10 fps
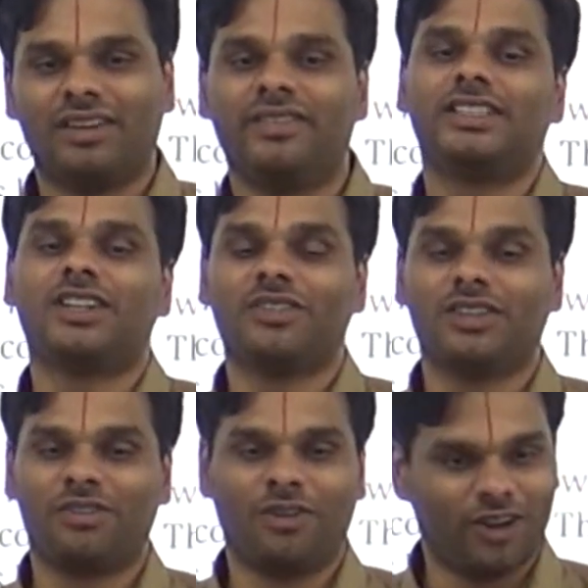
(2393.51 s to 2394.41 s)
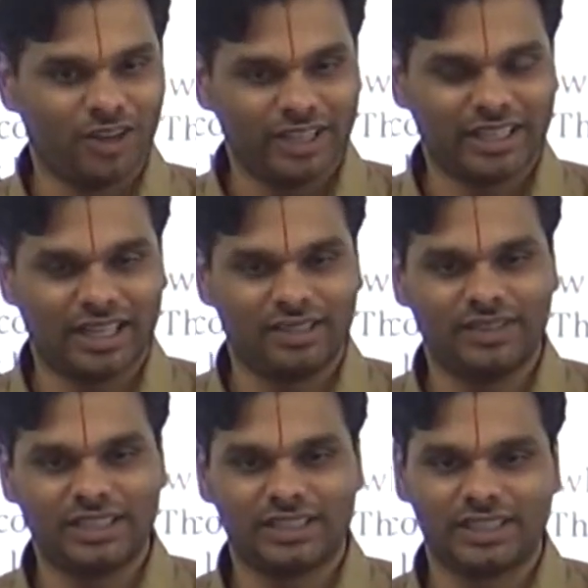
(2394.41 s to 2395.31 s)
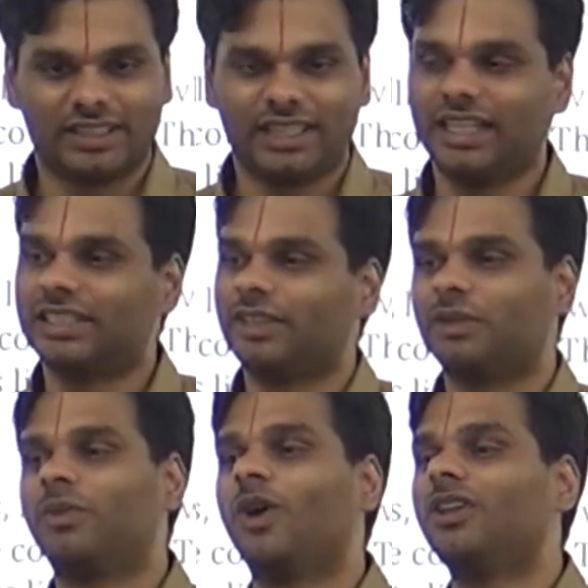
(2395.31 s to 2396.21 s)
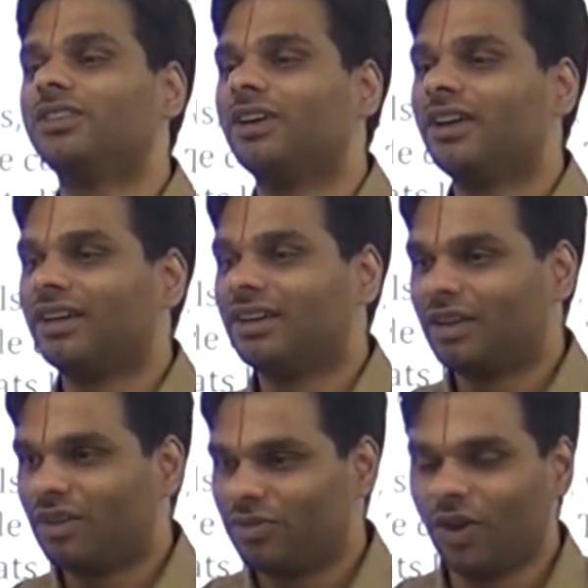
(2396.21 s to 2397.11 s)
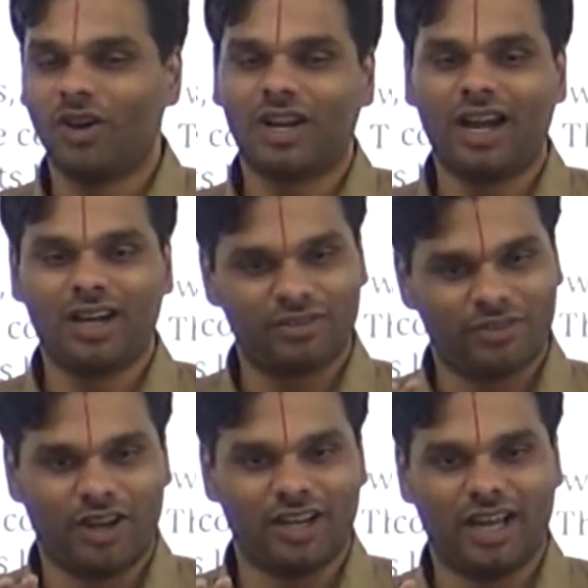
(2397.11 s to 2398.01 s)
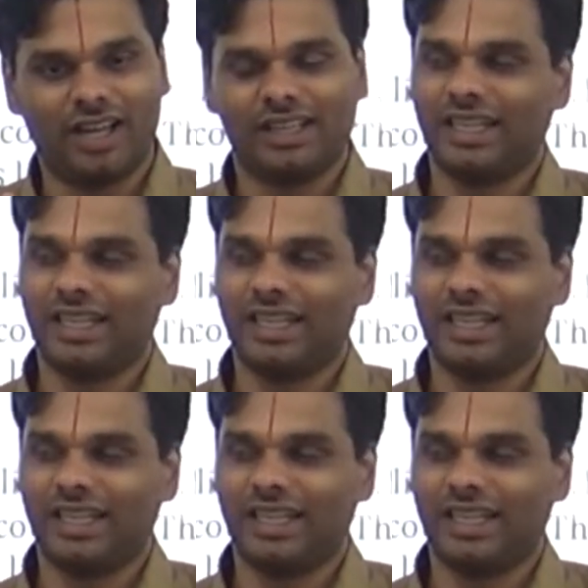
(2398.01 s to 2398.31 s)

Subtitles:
Which of the following conventions deals with both flora and fauna?